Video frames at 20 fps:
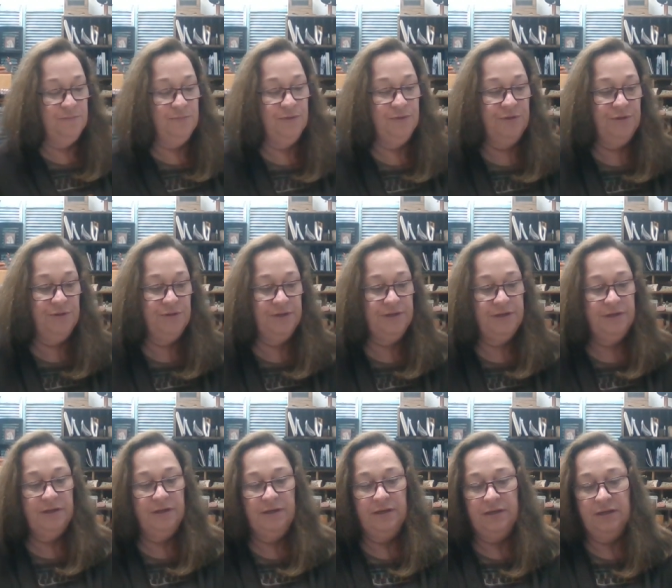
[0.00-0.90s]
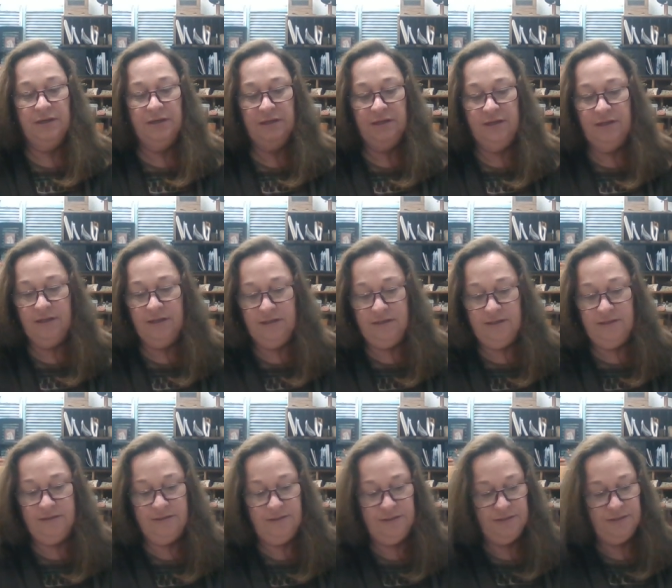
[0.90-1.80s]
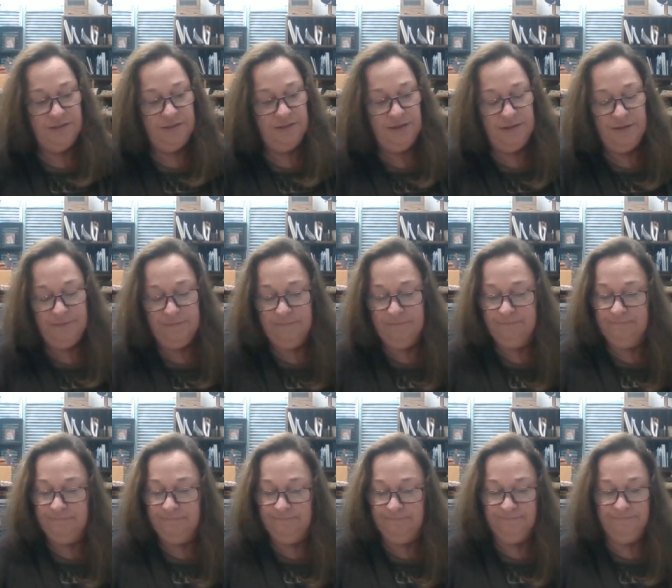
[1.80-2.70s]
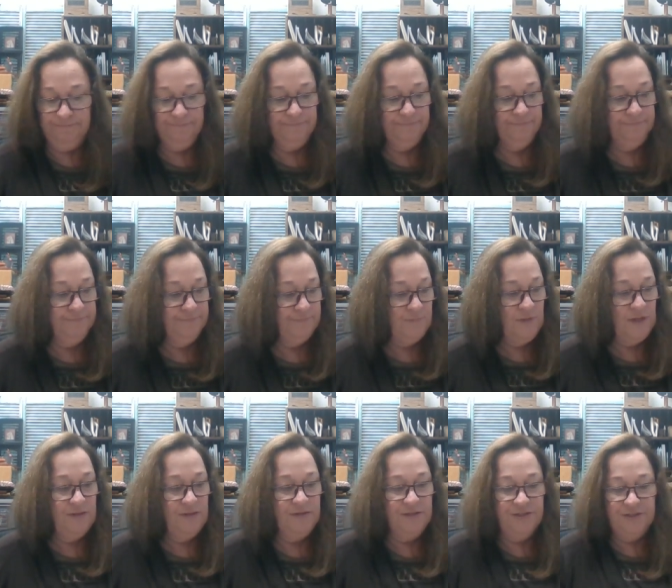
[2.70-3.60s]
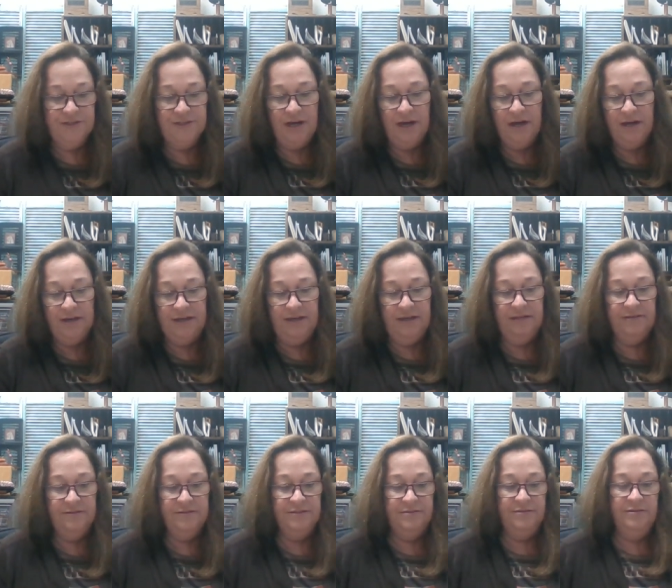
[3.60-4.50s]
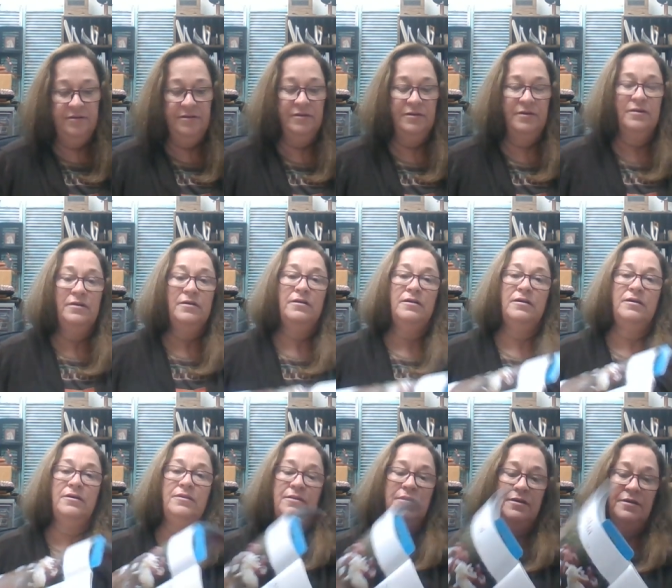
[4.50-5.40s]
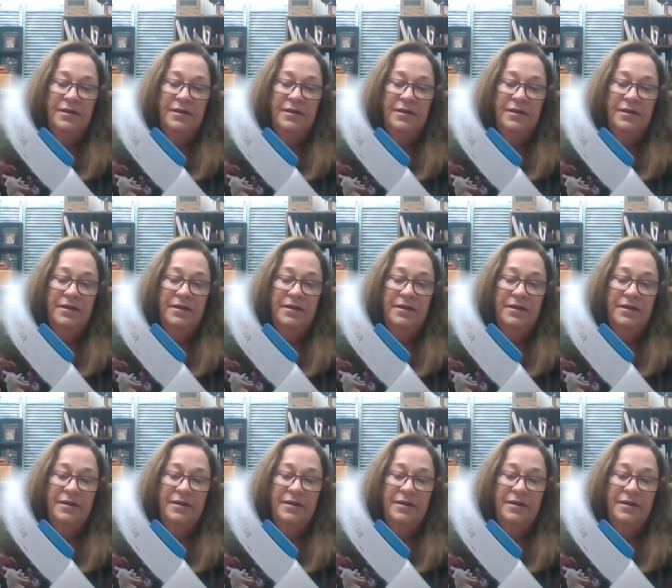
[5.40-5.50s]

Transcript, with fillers: book is um, the stockings. And I